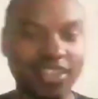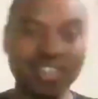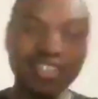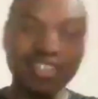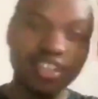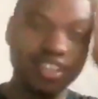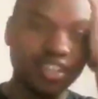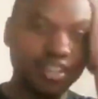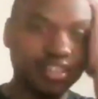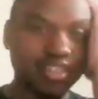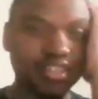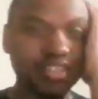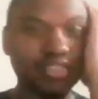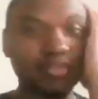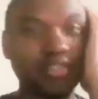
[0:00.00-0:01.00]
to chill and
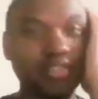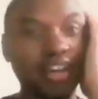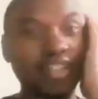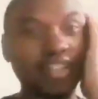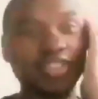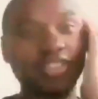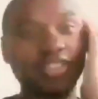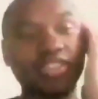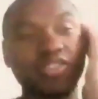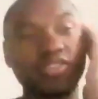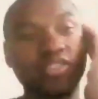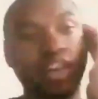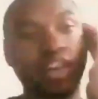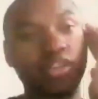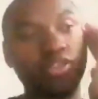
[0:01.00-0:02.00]
just watch it, cause
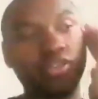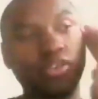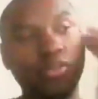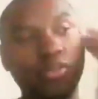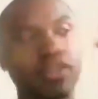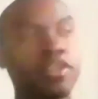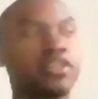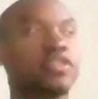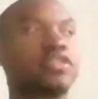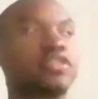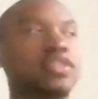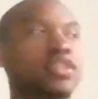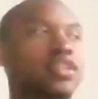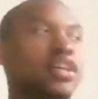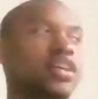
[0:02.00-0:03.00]
you can really
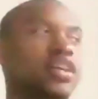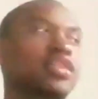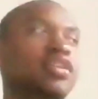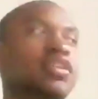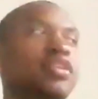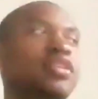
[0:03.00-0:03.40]
see like